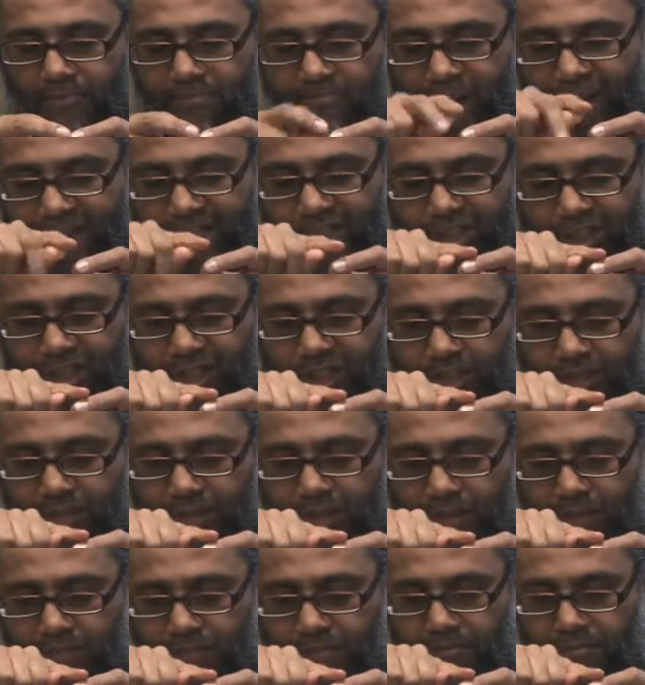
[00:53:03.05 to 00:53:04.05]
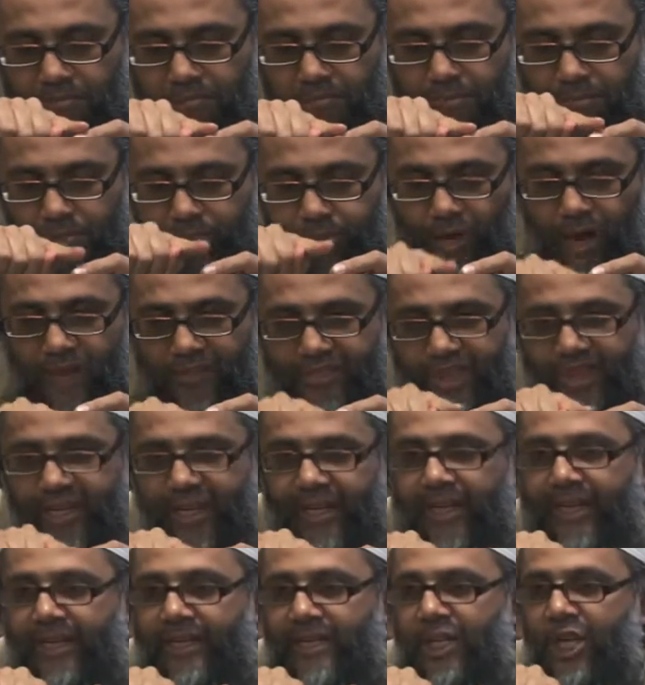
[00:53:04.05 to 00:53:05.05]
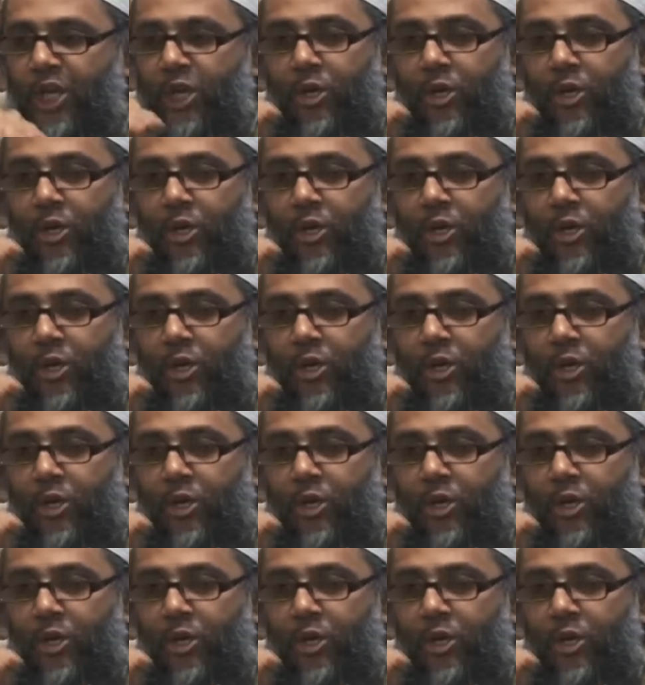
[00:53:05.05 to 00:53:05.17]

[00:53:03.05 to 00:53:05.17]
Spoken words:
mentions brother in